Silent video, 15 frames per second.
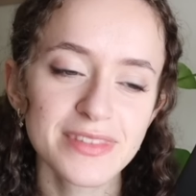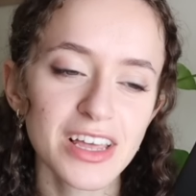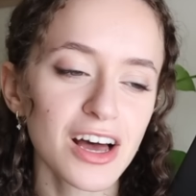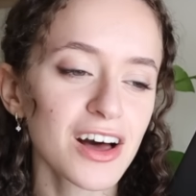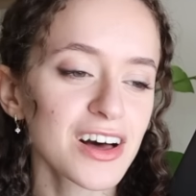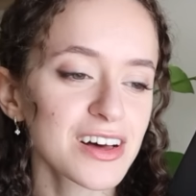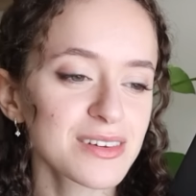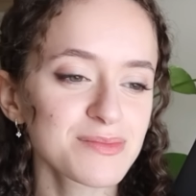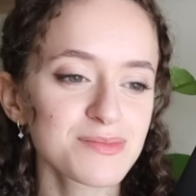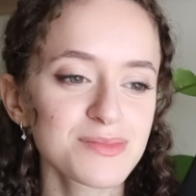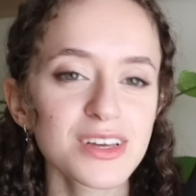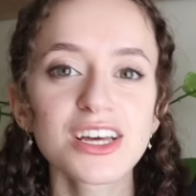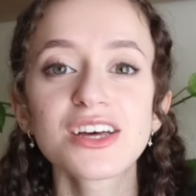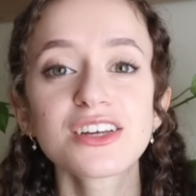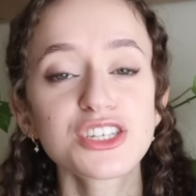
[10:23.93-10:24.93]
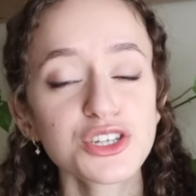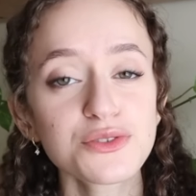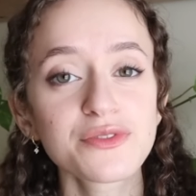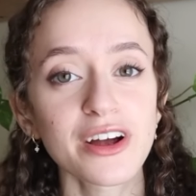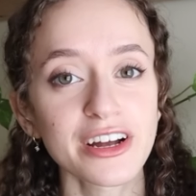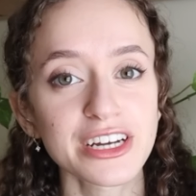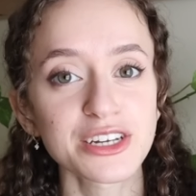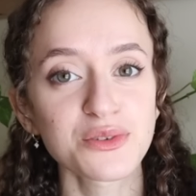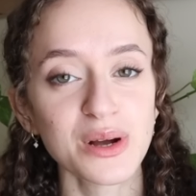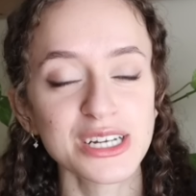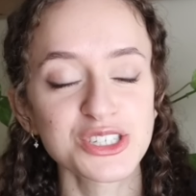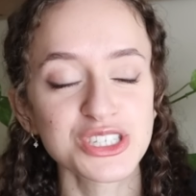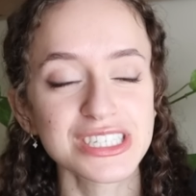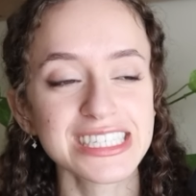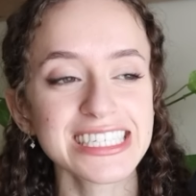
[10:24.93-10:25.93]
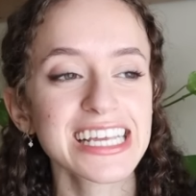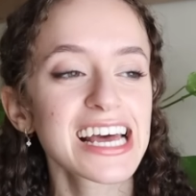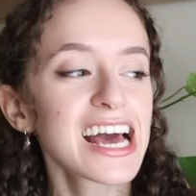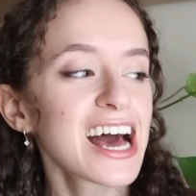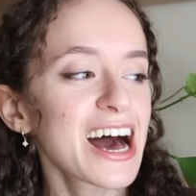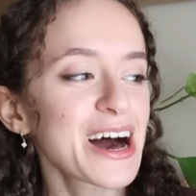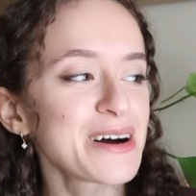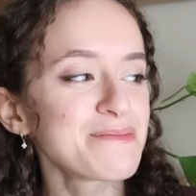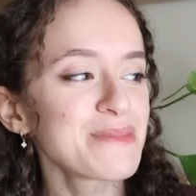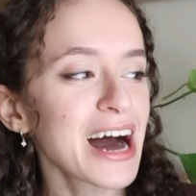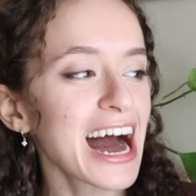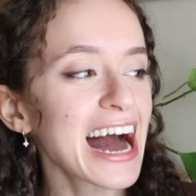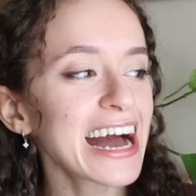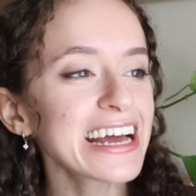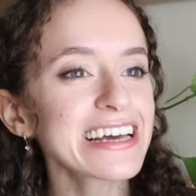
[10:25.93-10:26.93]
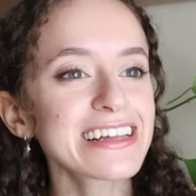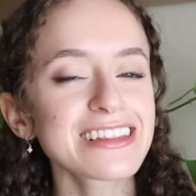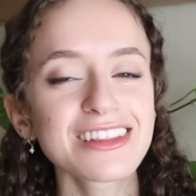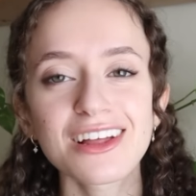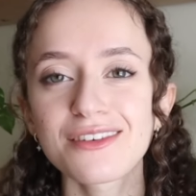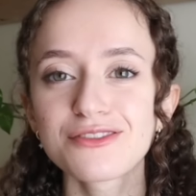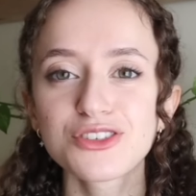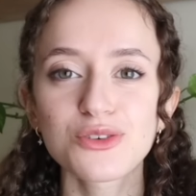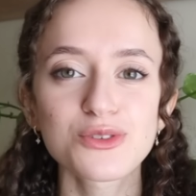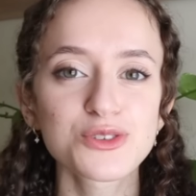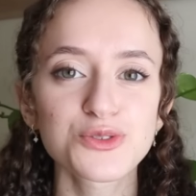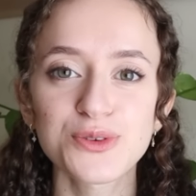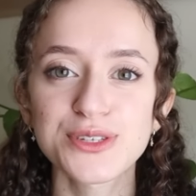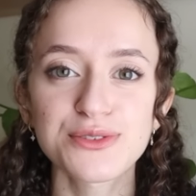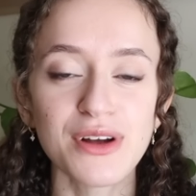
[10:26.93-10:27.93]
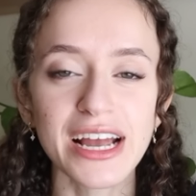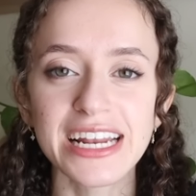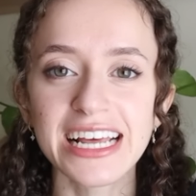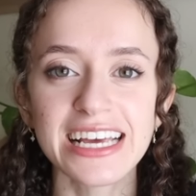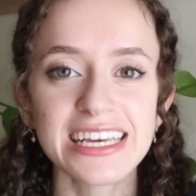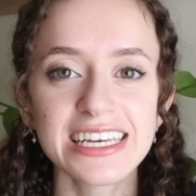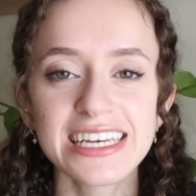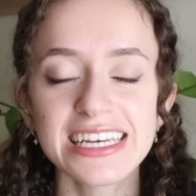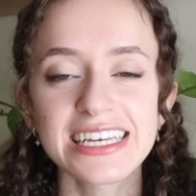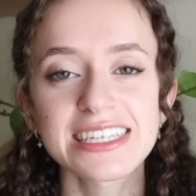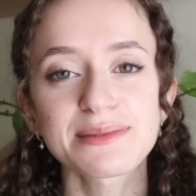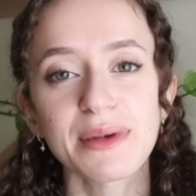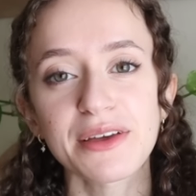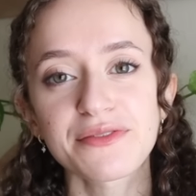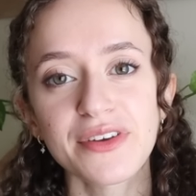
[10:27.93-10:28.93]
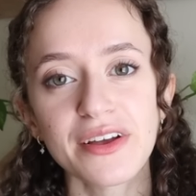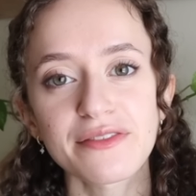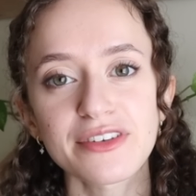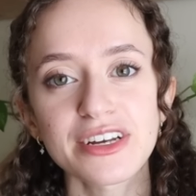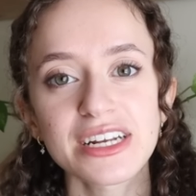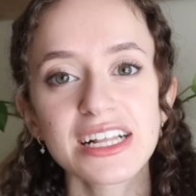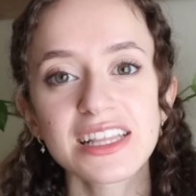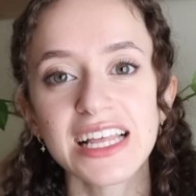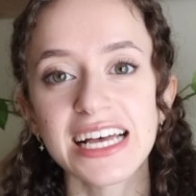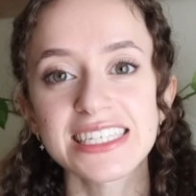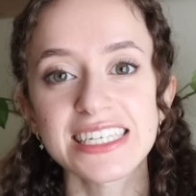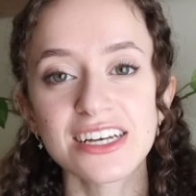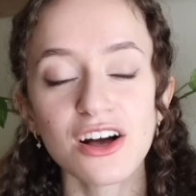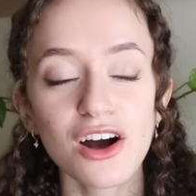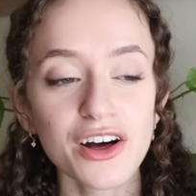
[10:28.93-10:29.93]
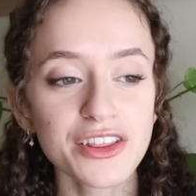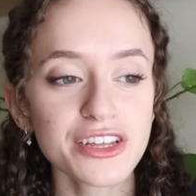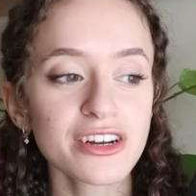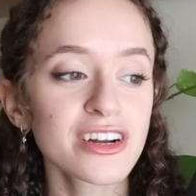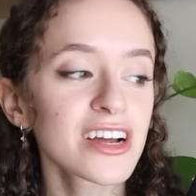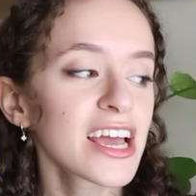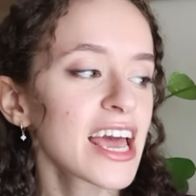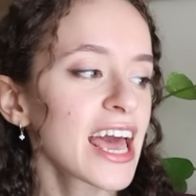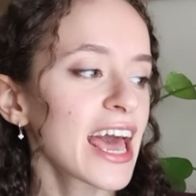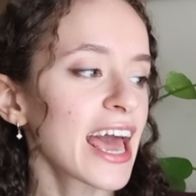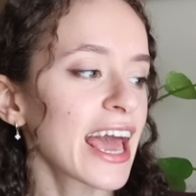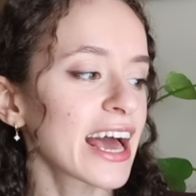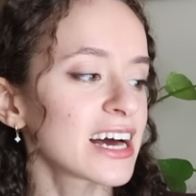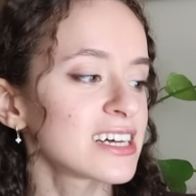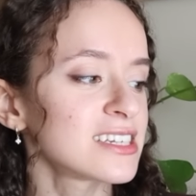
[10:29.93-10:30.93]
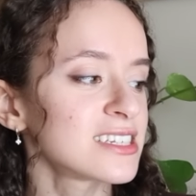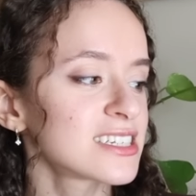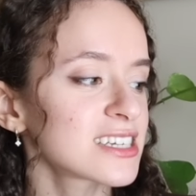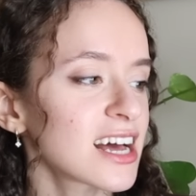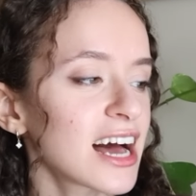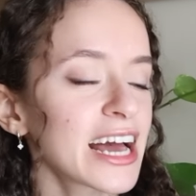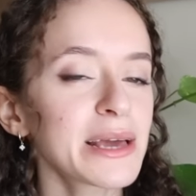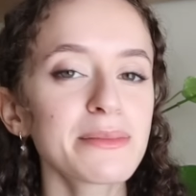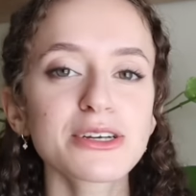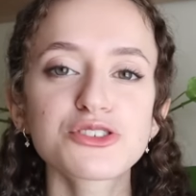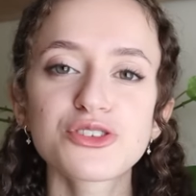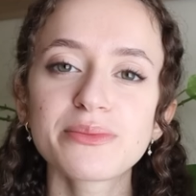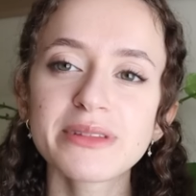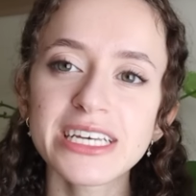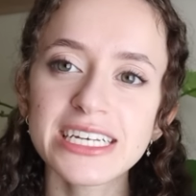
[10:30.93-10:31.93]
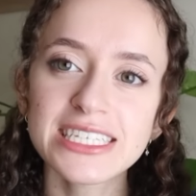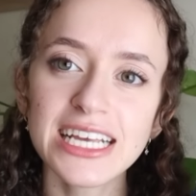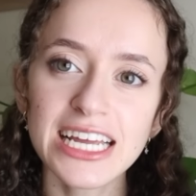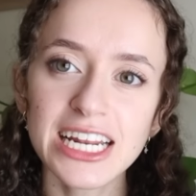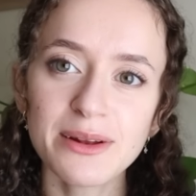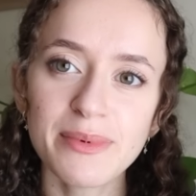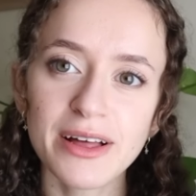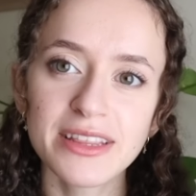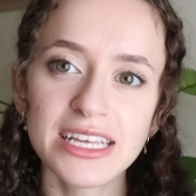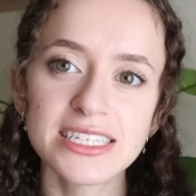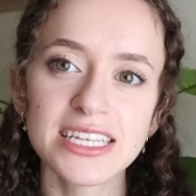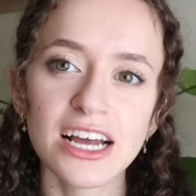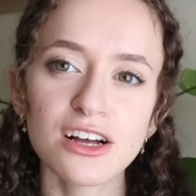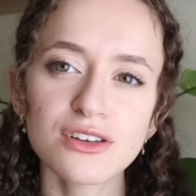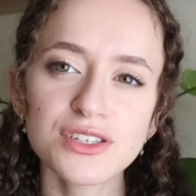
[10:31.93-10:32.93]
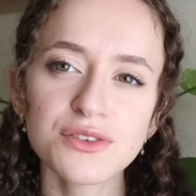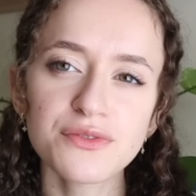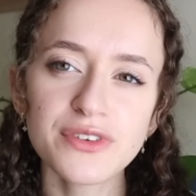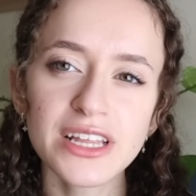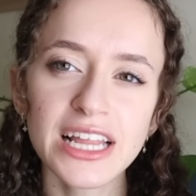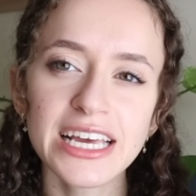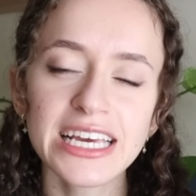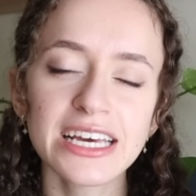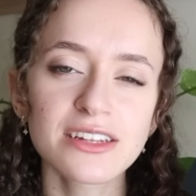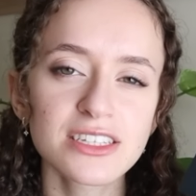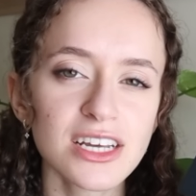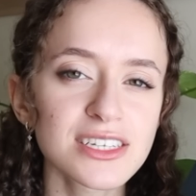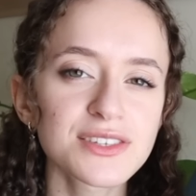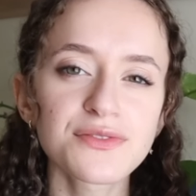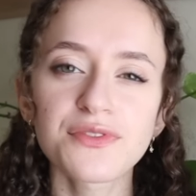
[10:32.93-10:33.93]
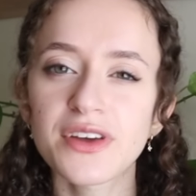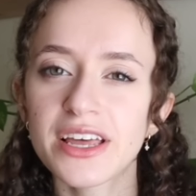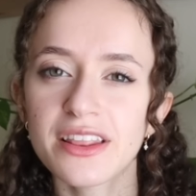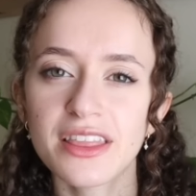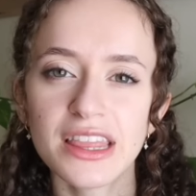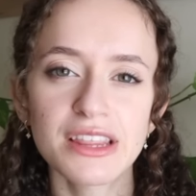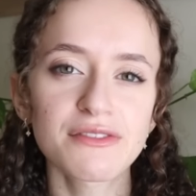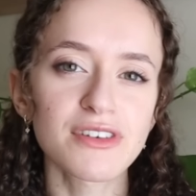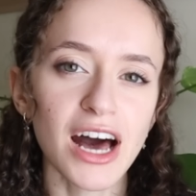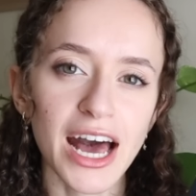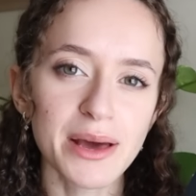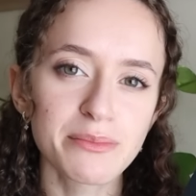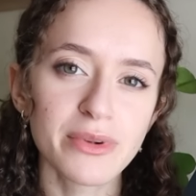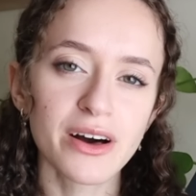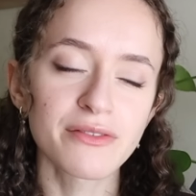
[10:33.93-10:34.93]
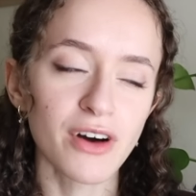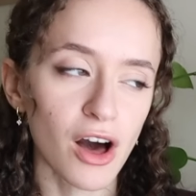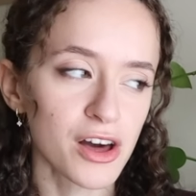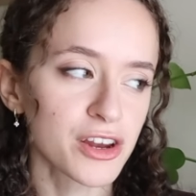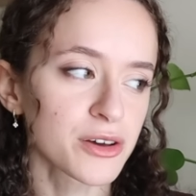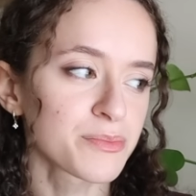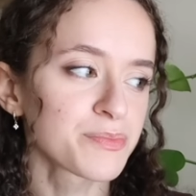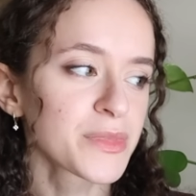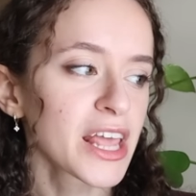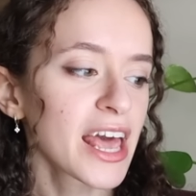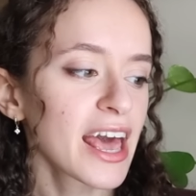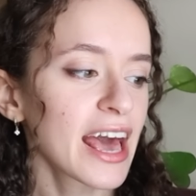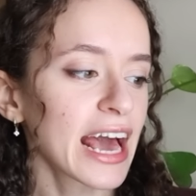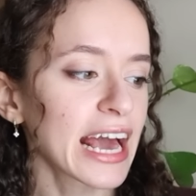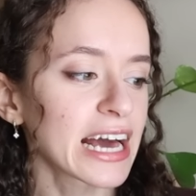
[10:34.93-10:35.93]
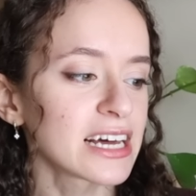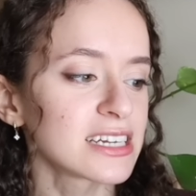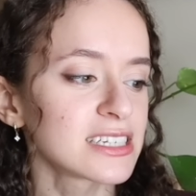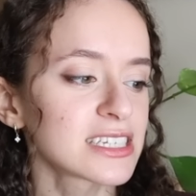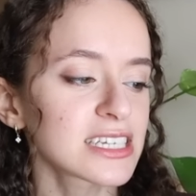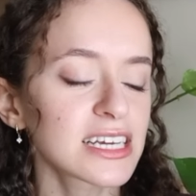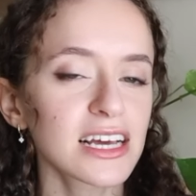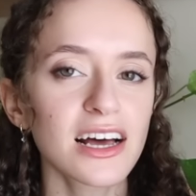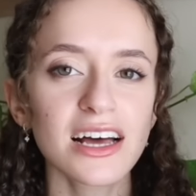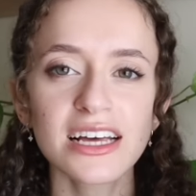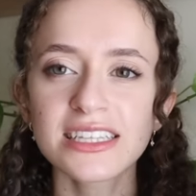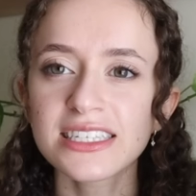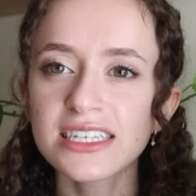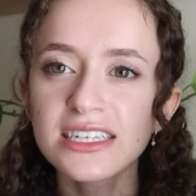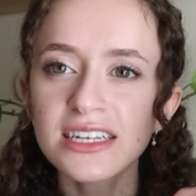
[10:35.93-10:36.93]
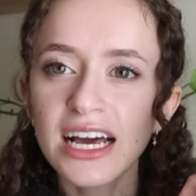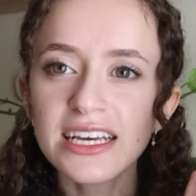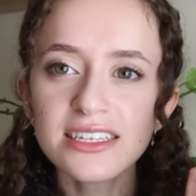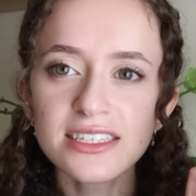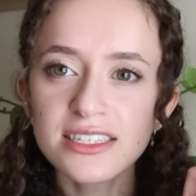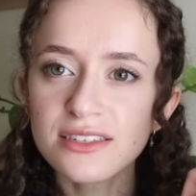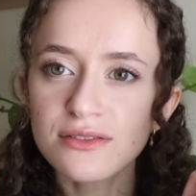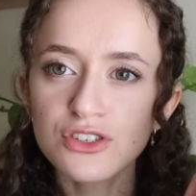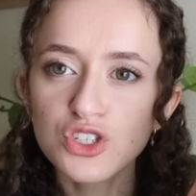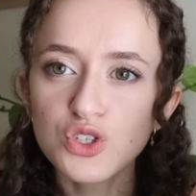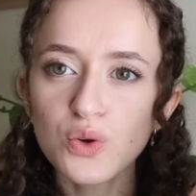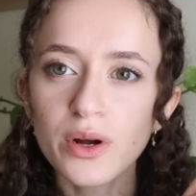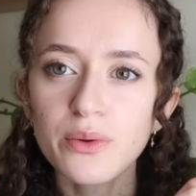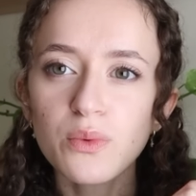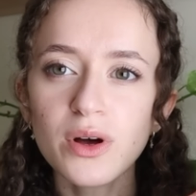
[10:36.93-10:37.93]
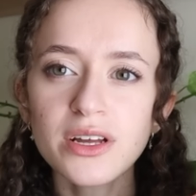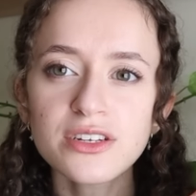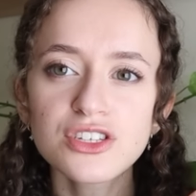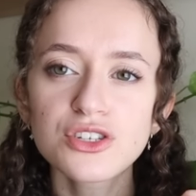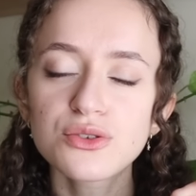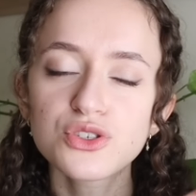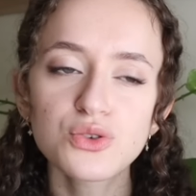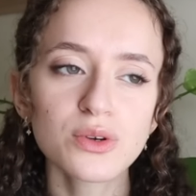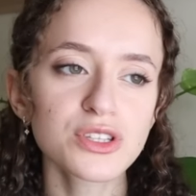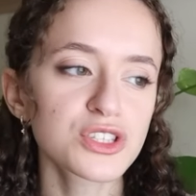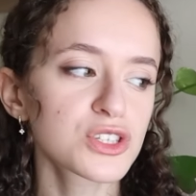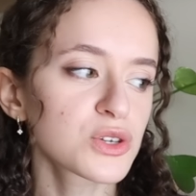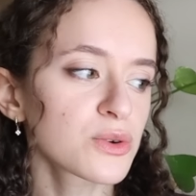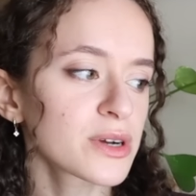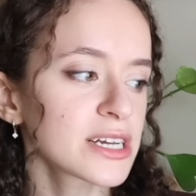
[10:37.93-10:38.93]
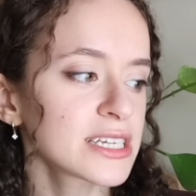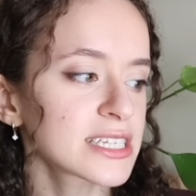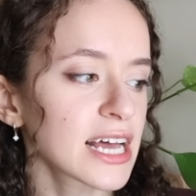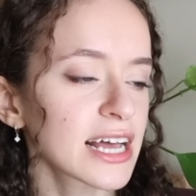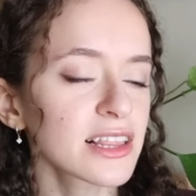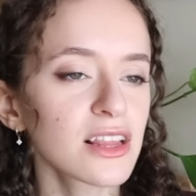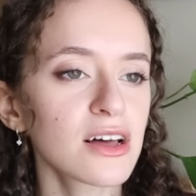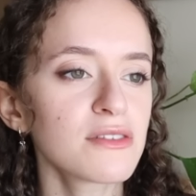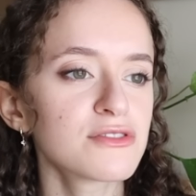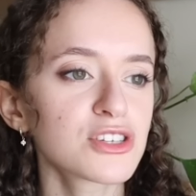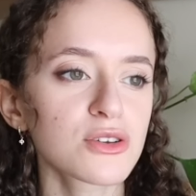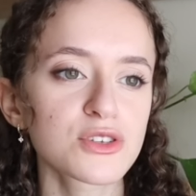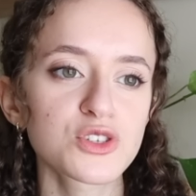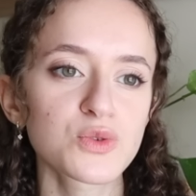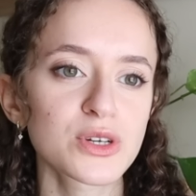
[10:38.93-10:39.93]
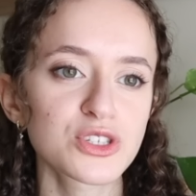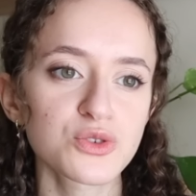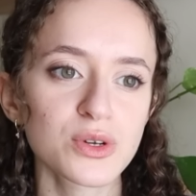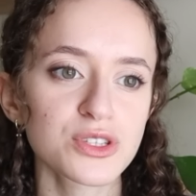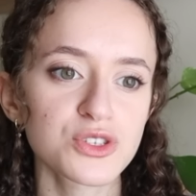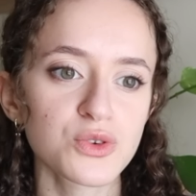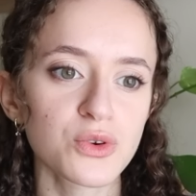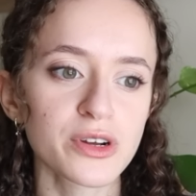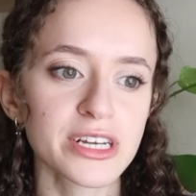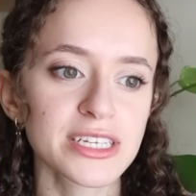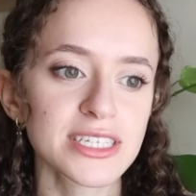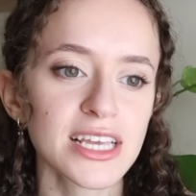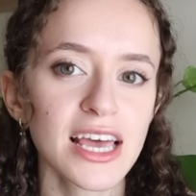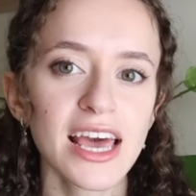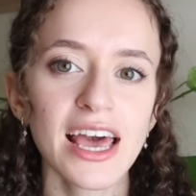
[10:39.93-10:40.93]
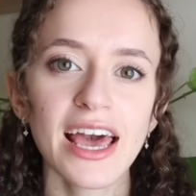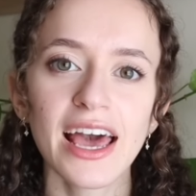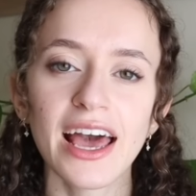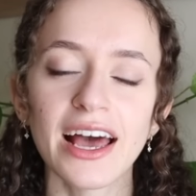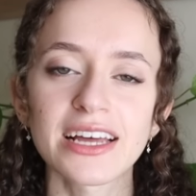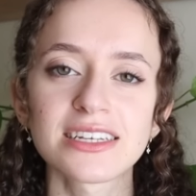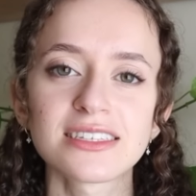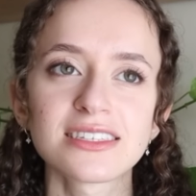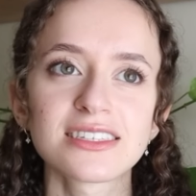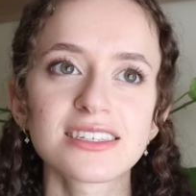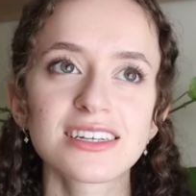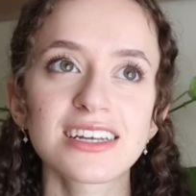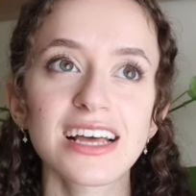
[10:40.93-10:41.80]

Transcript: Ugh, two very good questions. I love Tolstoy's writing. He is my favorite classic author, and I am extremely excited about this. I also feel like it does fit the vibe of Autumn, and it's a nice short one, two short stories. I love Tolstoy short stories and